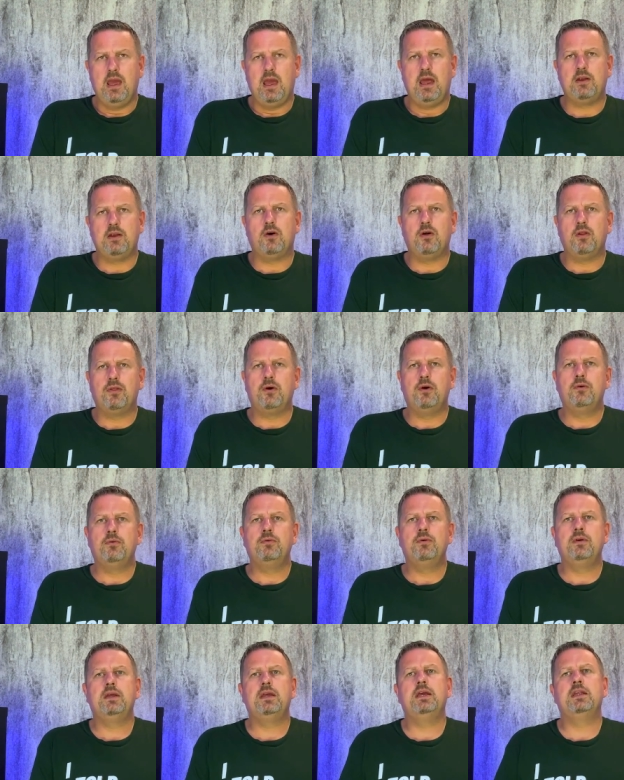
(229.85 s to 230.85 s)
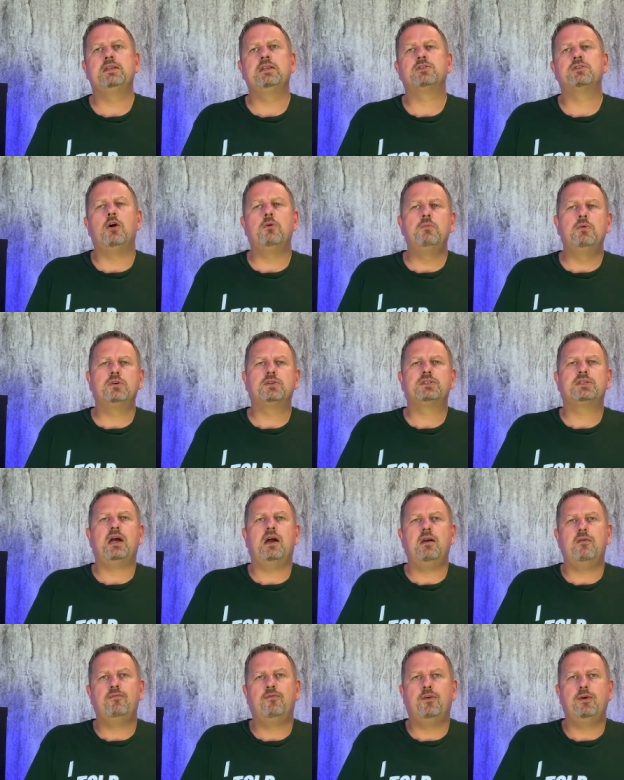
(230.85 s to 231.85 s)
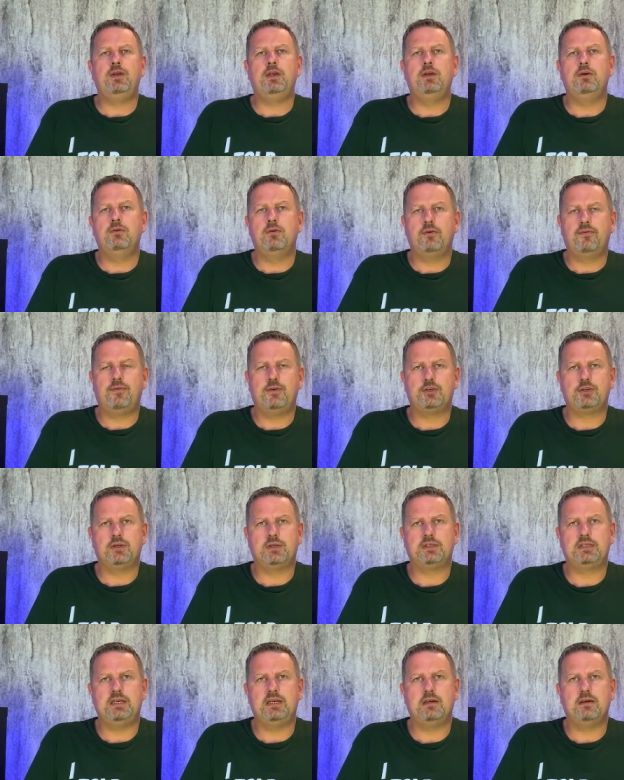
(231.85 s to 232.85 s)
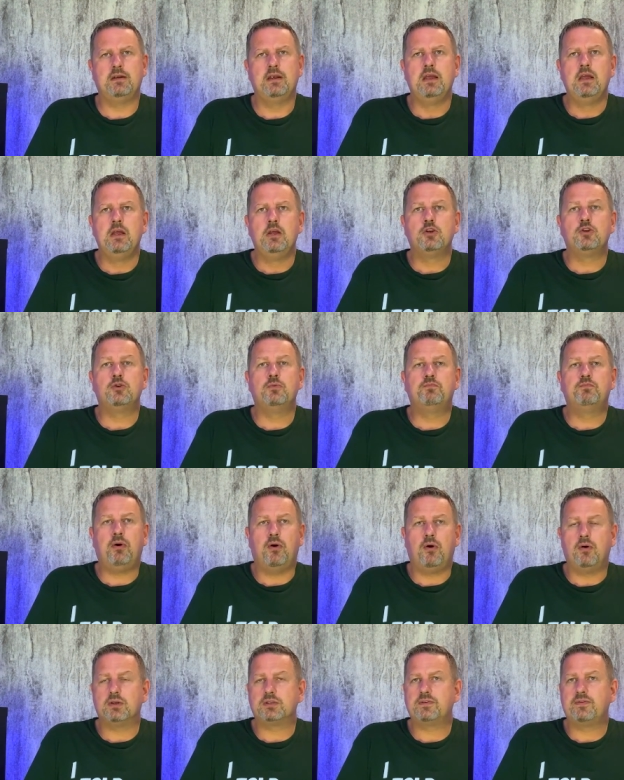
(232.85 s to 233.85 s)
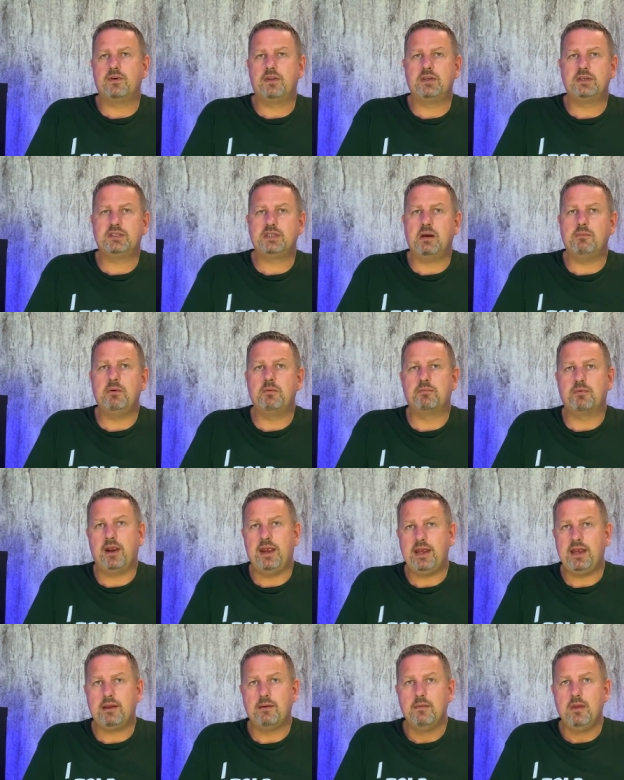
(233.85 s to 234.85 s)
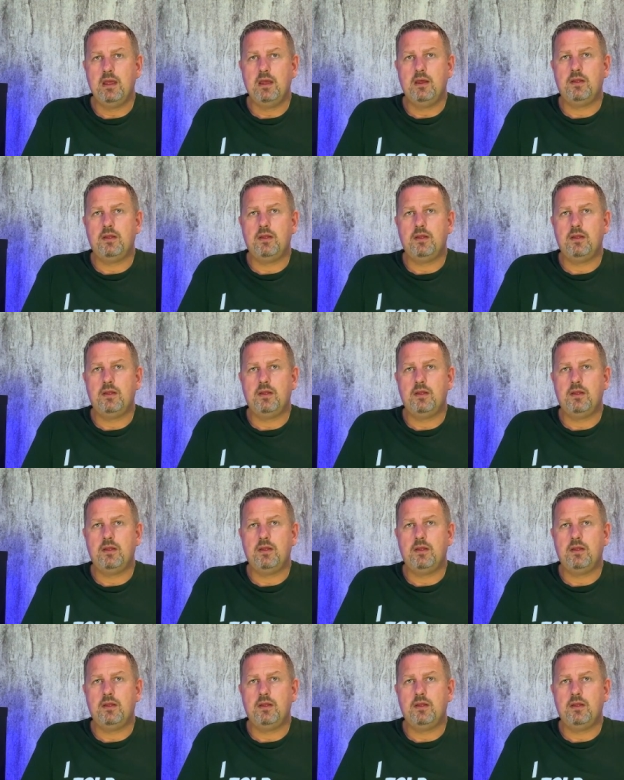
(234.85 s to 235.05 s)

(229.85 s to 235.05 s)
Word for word: And although it is almost time for EU officials here to pause for the summer break,